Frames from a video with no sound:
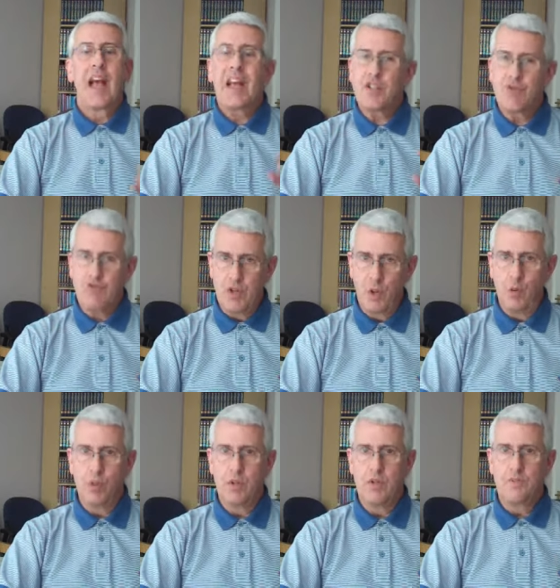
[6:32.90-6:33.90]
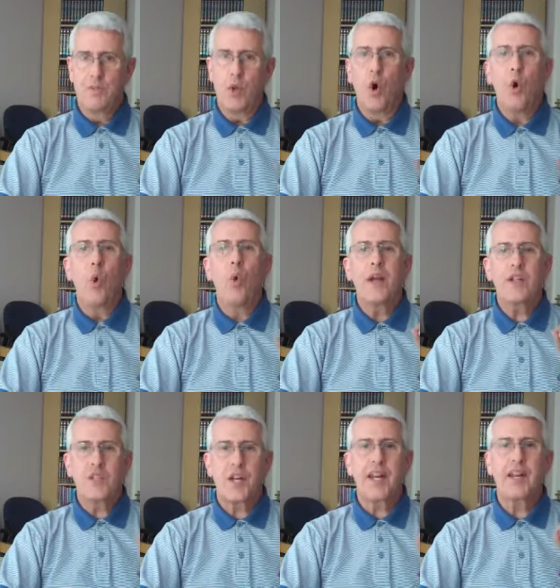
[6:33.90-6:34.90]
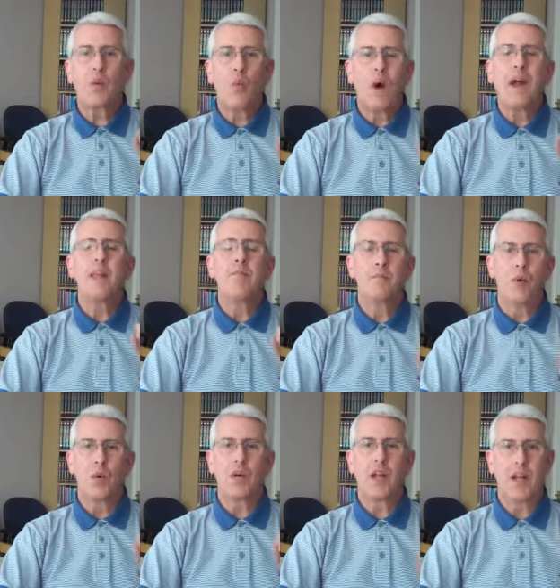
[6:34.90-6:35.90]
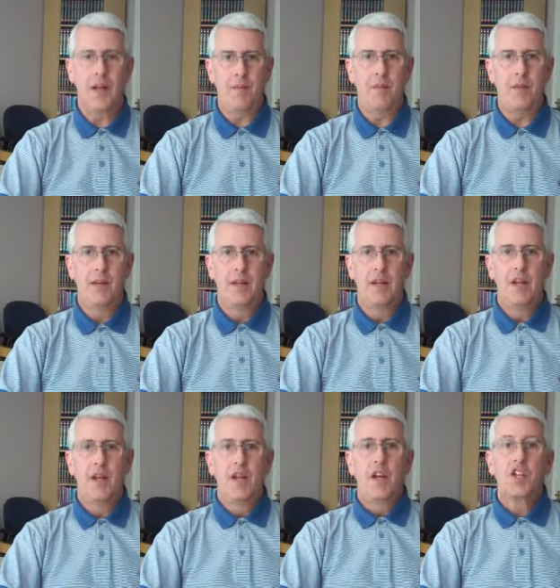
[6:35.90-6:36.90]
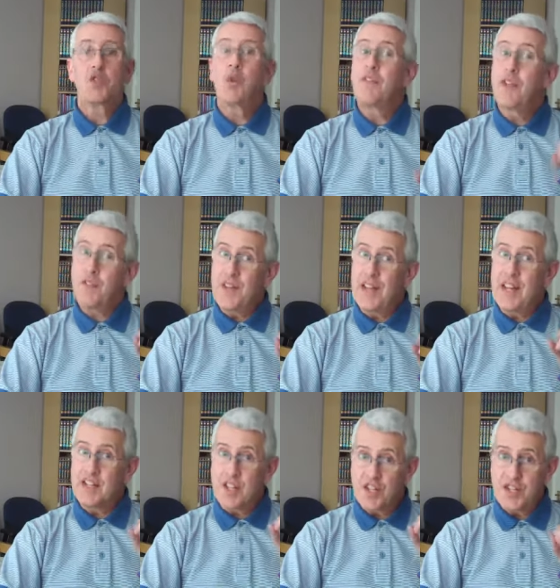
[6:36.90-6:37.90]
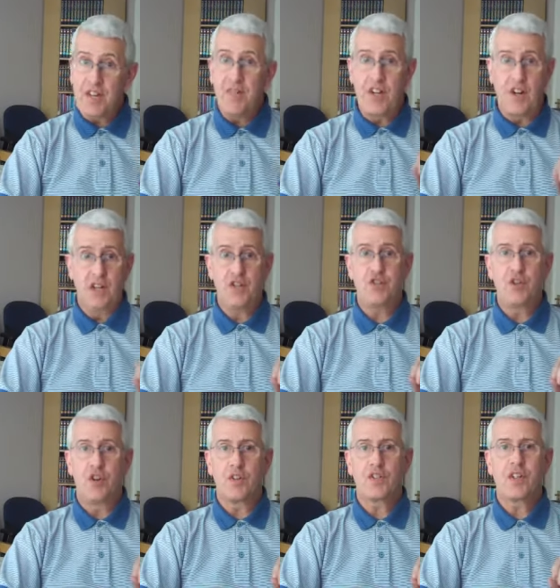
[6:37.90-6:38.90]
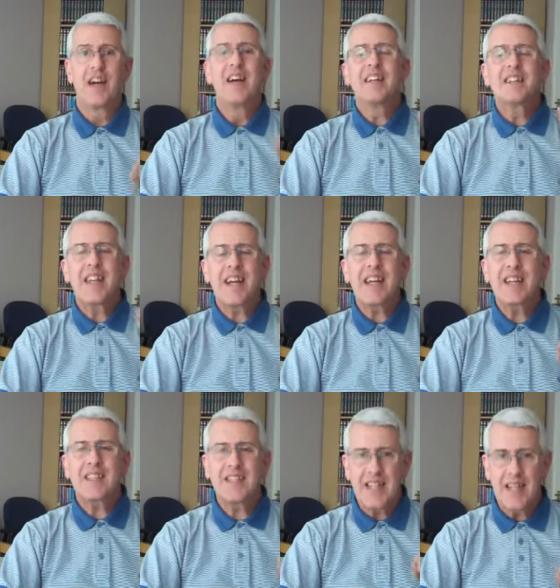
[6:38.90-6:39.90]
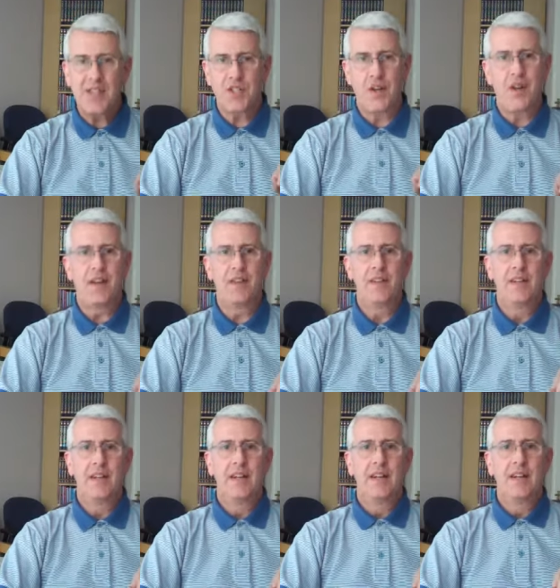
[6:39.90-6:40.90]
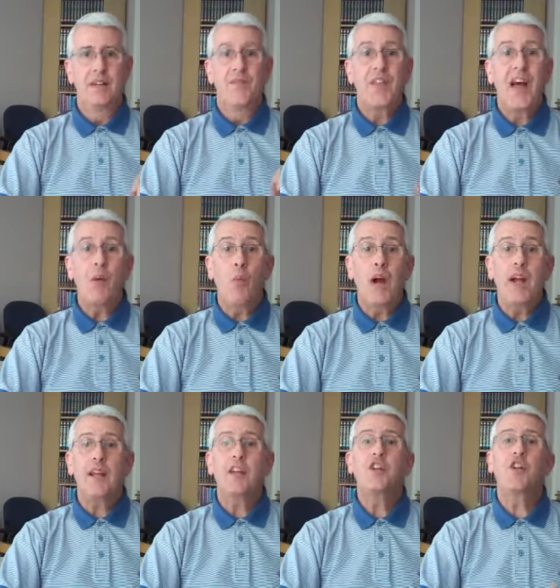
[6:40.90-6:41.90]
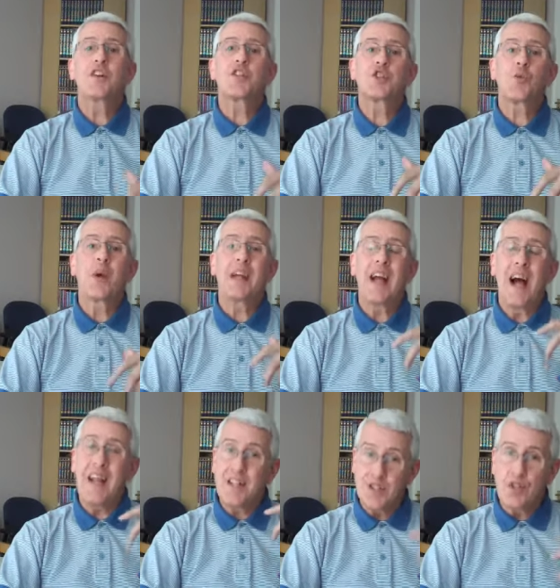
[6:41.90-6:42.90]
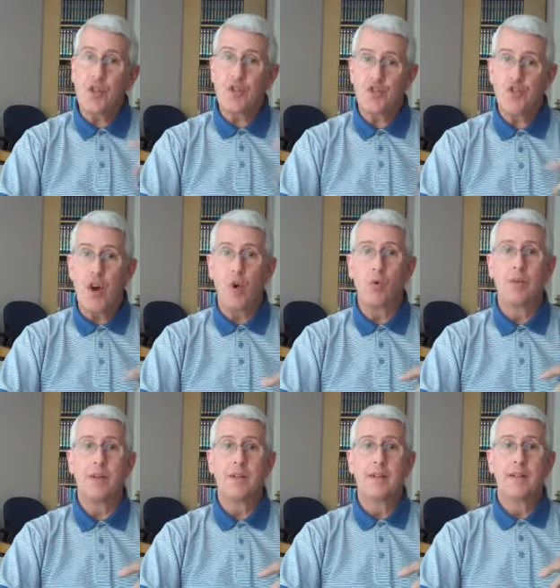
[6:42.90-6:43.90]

As a rule, always take one more club. So if you think it's a 7-iron shot, take a 6-iron. That way you can swing under control.